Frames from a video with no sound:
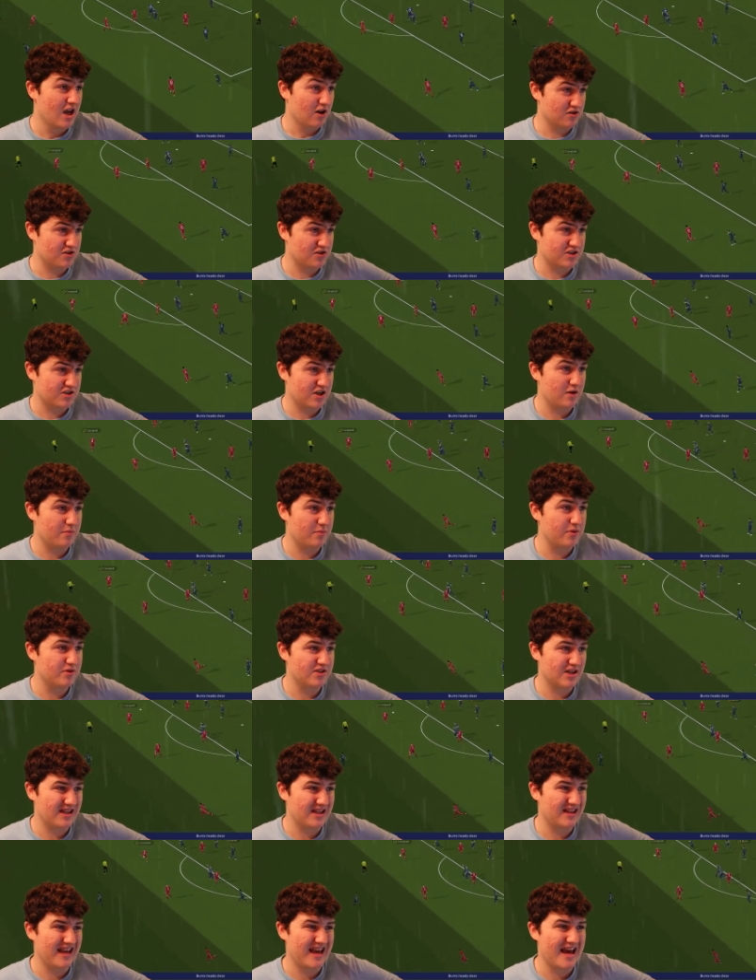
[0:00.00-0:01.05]
Conceição puts it
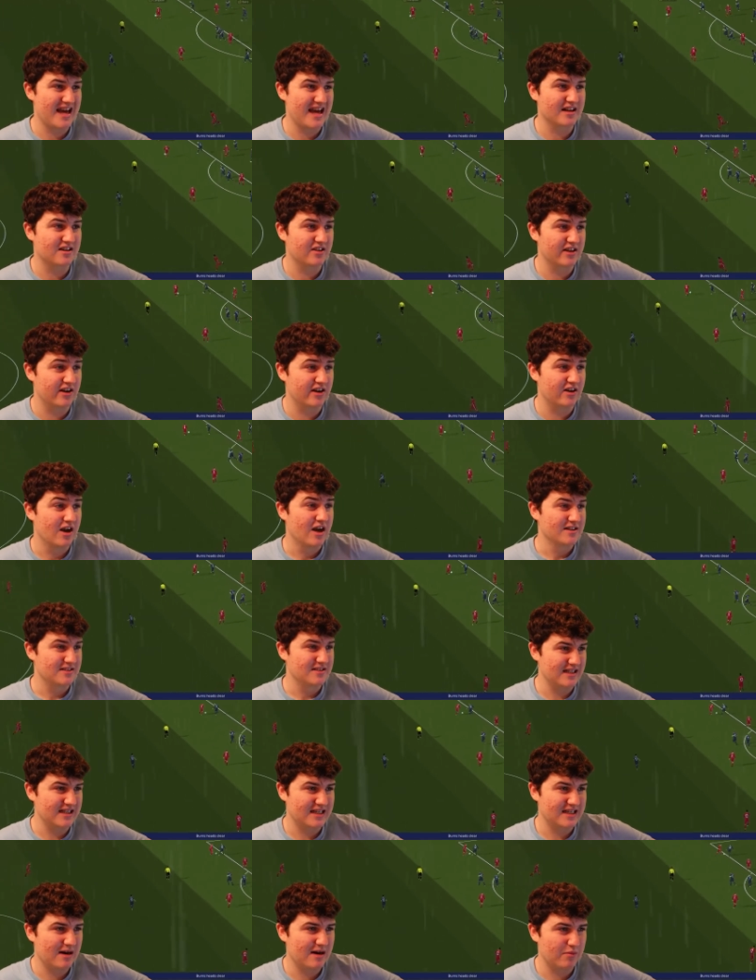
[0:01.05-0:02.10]
in. The head clear.
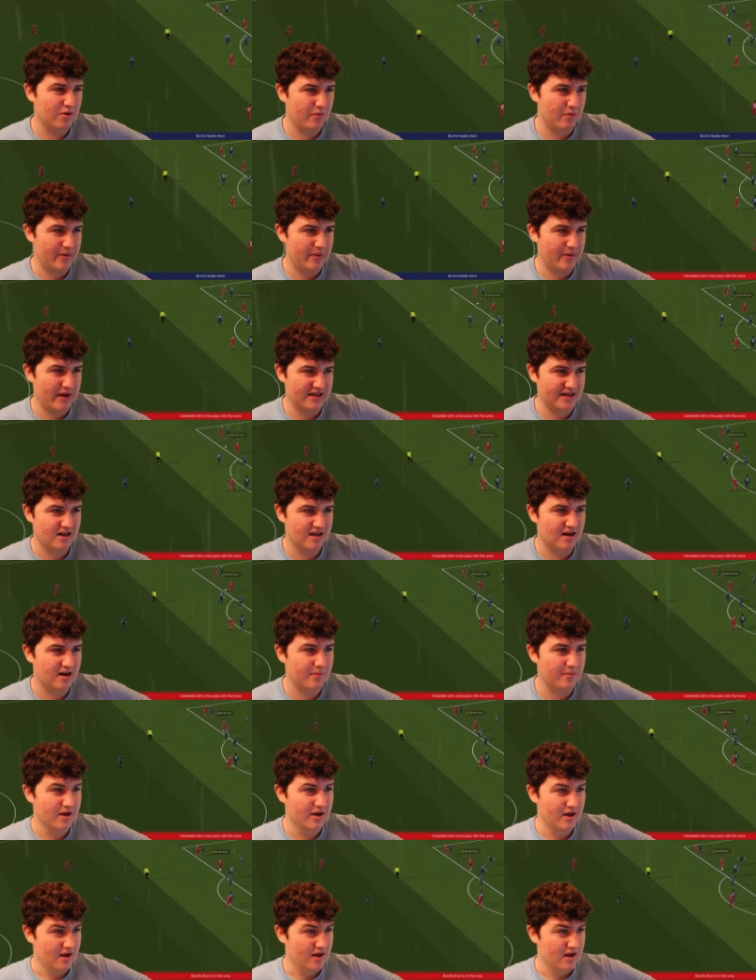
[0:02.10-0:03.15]
Dean Campbell picks it
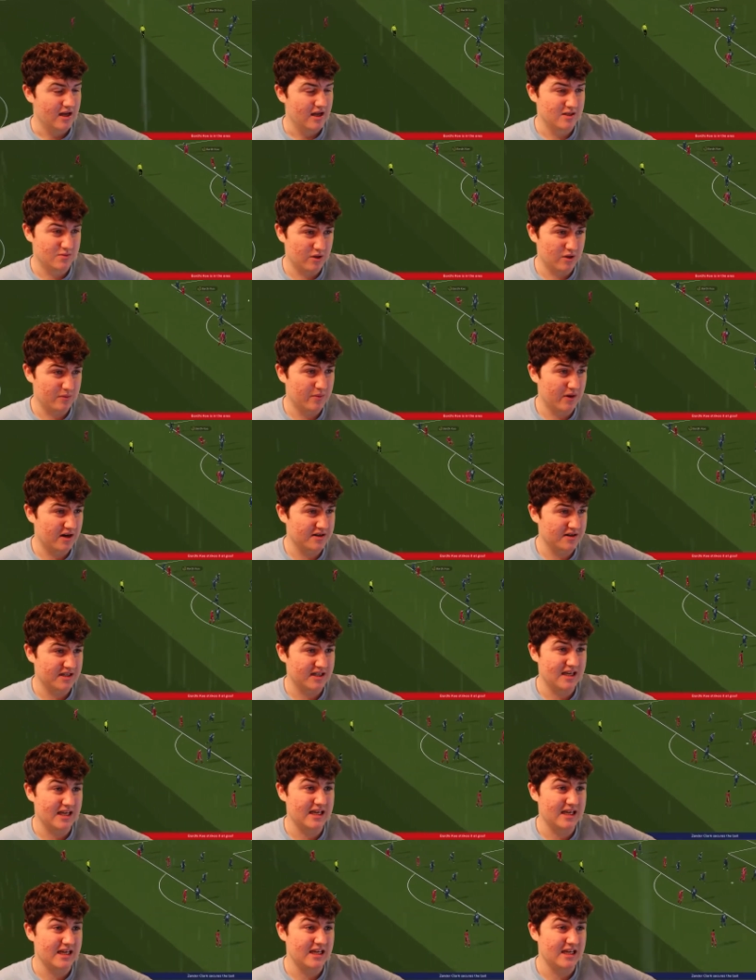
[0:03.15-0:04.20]
up. It's with Bardi
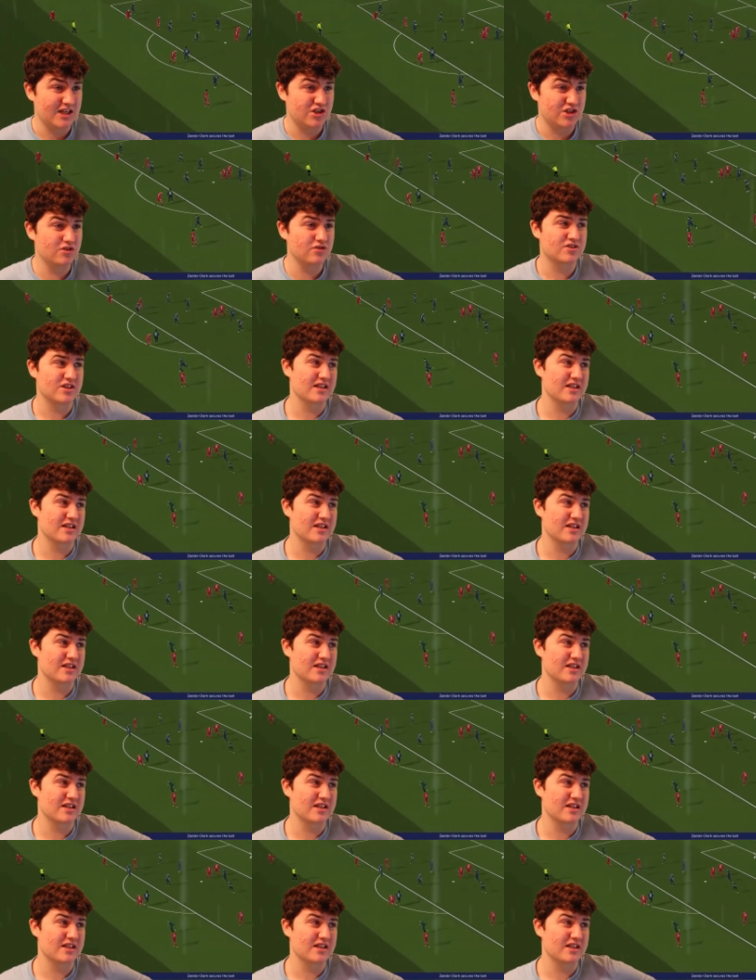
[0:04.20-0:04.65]
Key. He shoots.